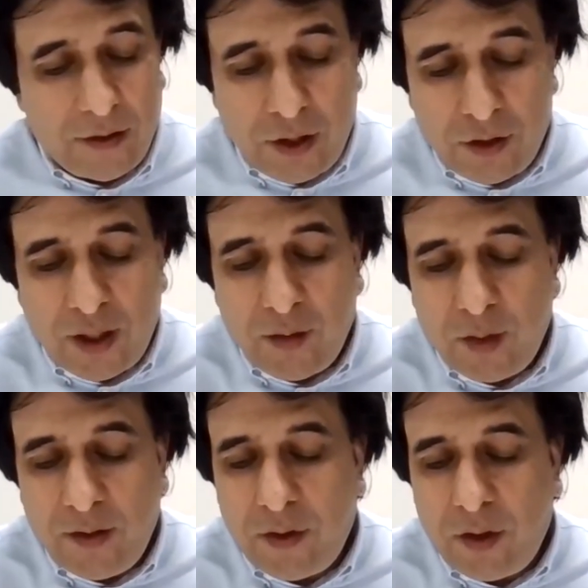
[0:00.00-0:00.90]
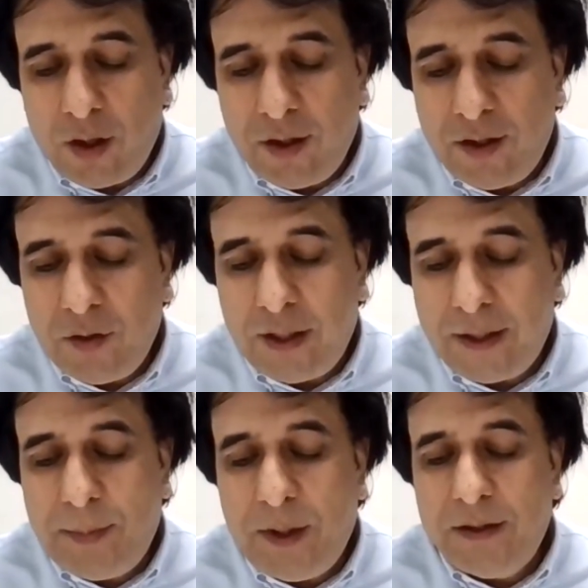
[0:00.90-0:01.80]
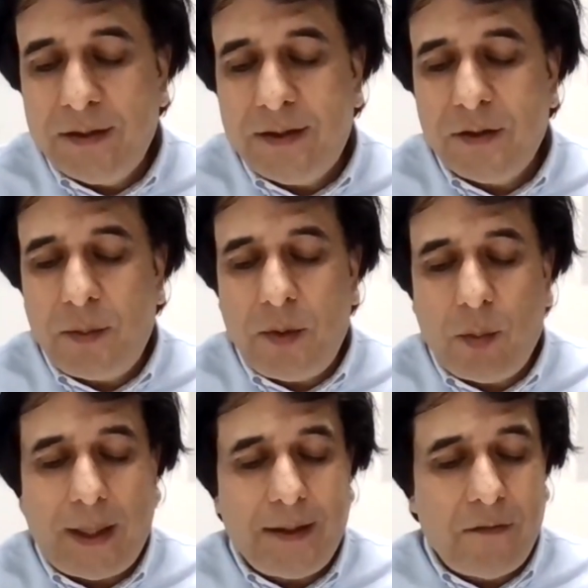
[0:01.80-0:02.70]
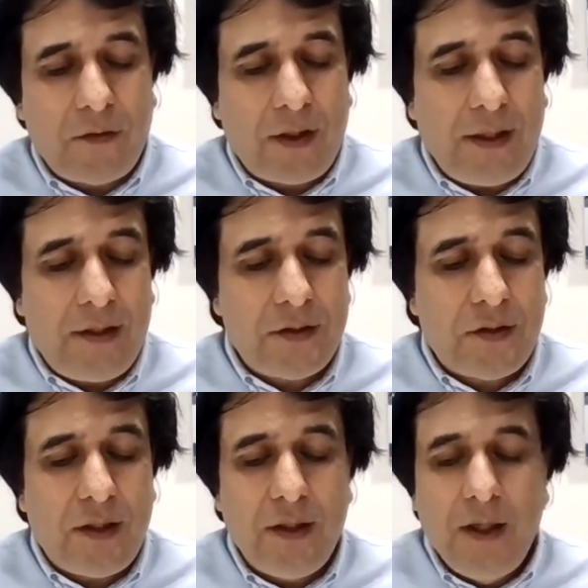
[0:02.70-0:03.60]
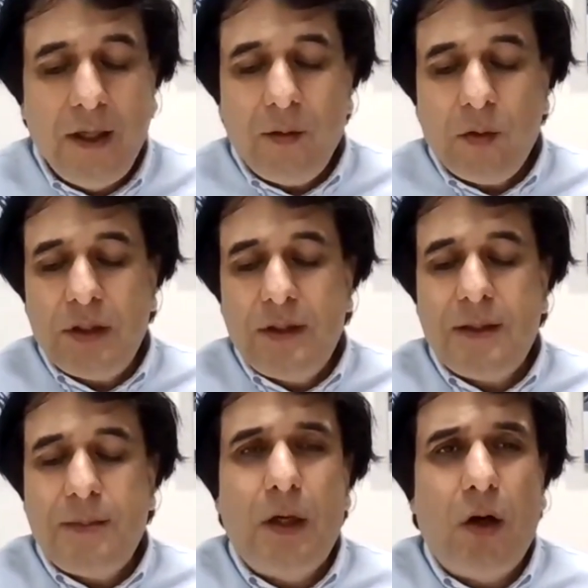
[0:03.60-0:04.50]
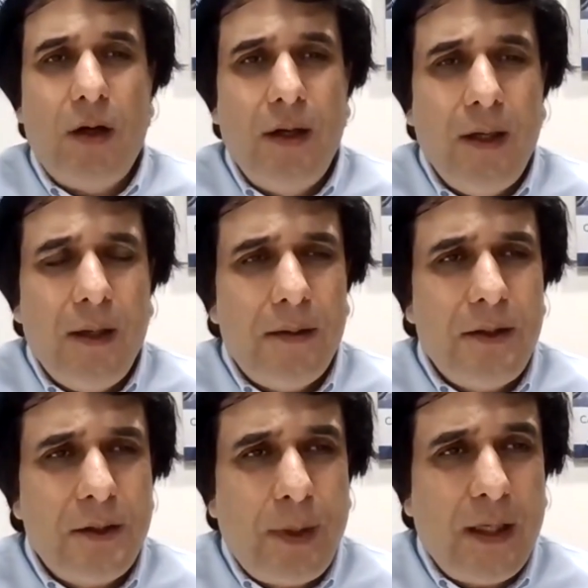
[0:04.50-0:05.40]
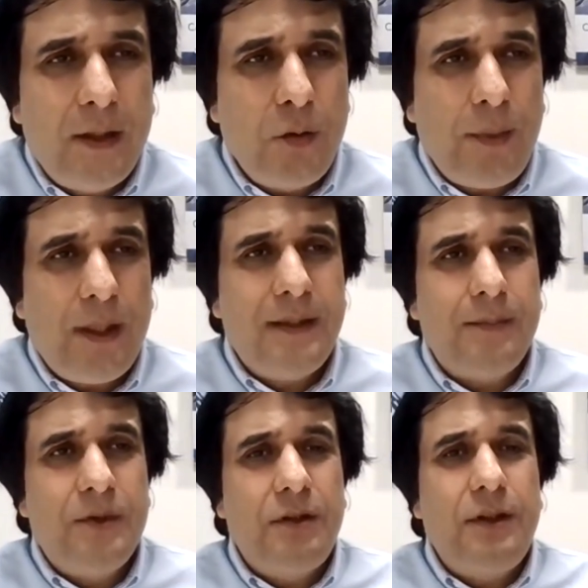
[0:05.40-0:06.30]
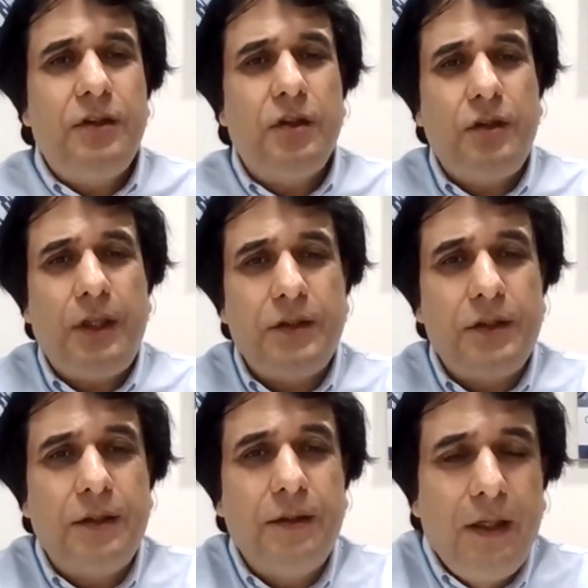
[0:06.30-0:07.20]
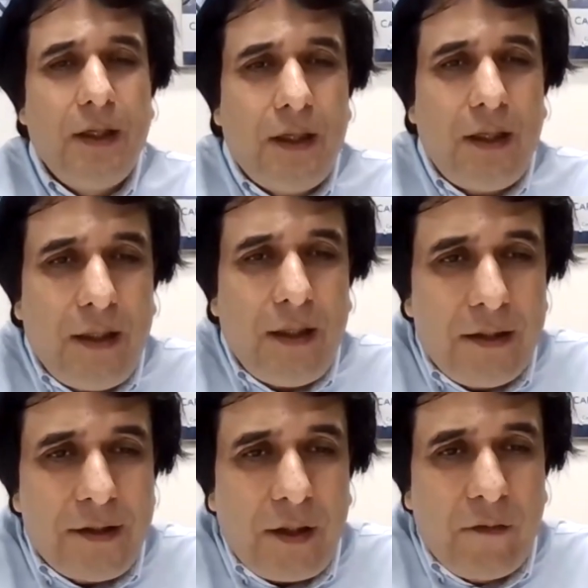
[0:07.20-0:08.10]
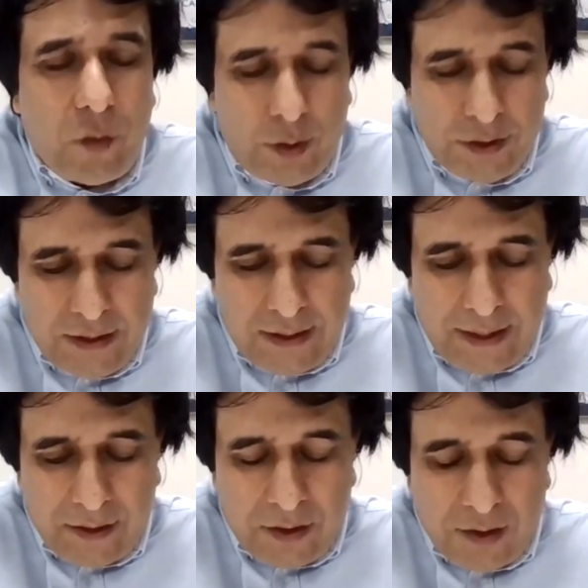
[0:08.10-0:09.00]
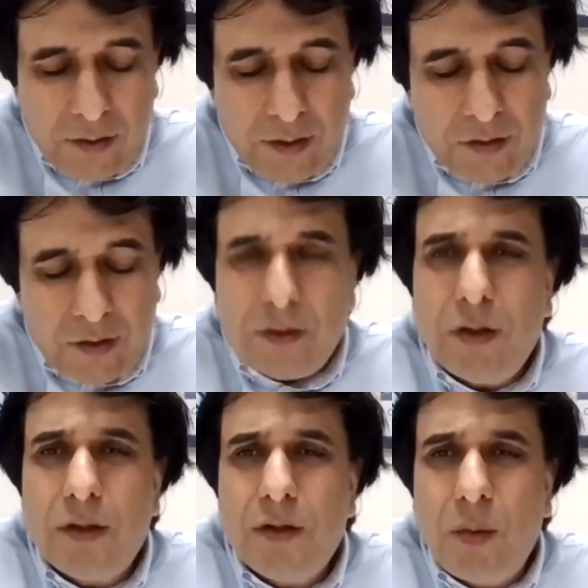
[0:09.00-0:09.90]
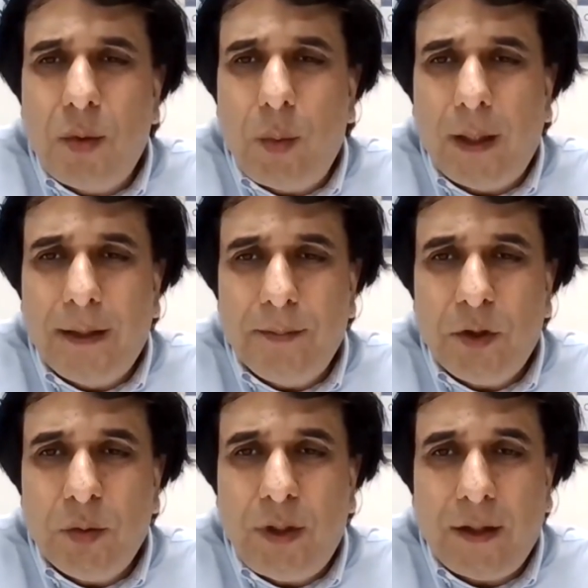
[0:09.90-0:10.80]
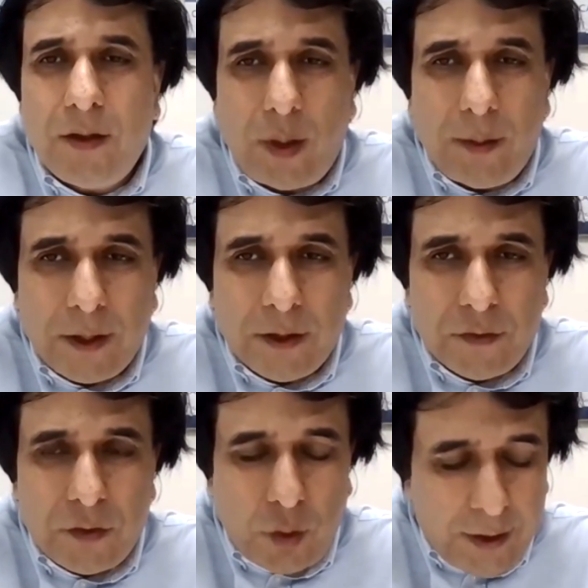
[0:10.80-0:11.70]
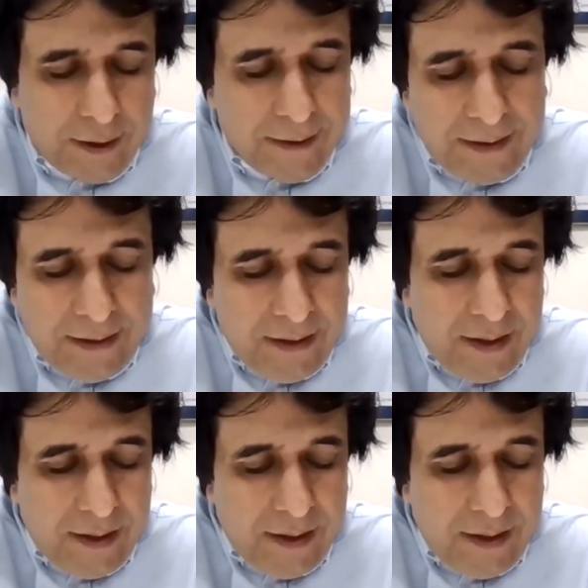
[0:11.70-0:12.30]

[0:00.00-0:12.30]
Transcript: Genuinely, we're honored. Your experience is going to be vital for an industry which has just begun just begun to make some strategic changes in in, in its influence and the industry structure. So we welcome you. Thank you very much for joining.